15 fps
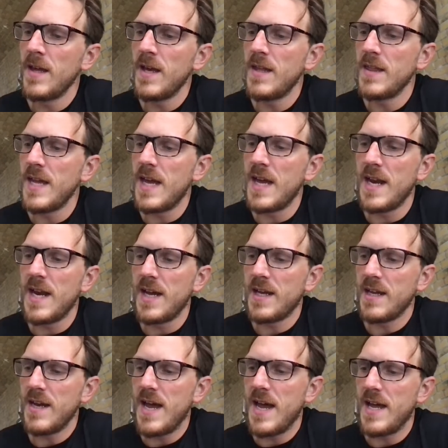And then I
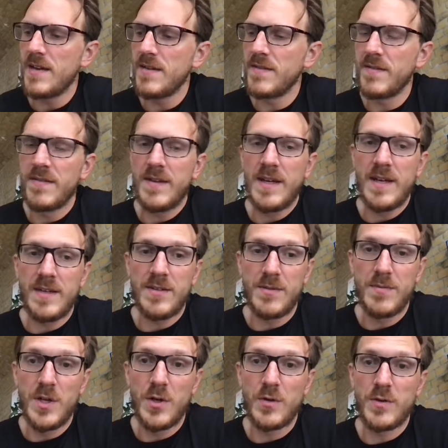can add
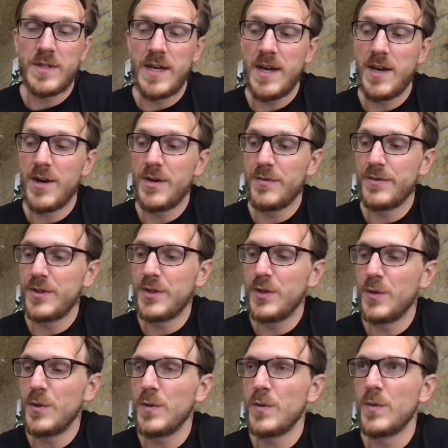some notes here
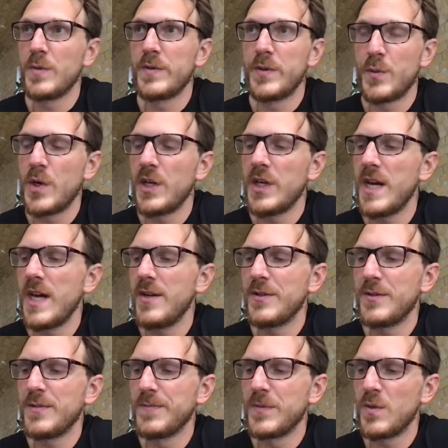to the
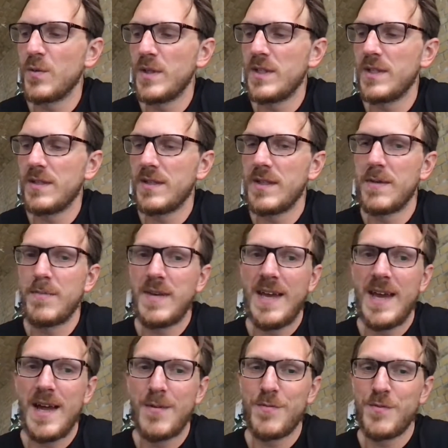workout, which can be
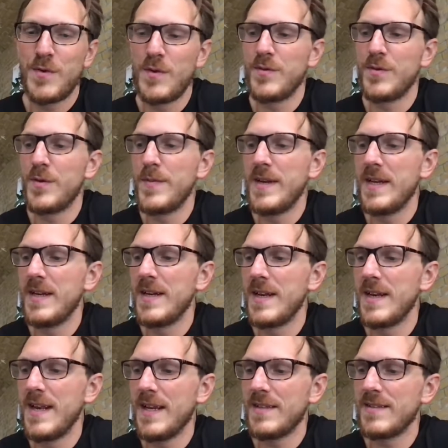helpful for me
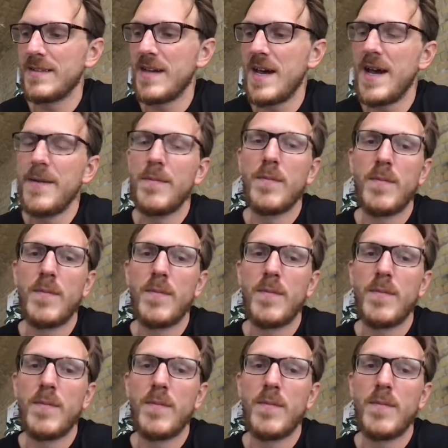next time.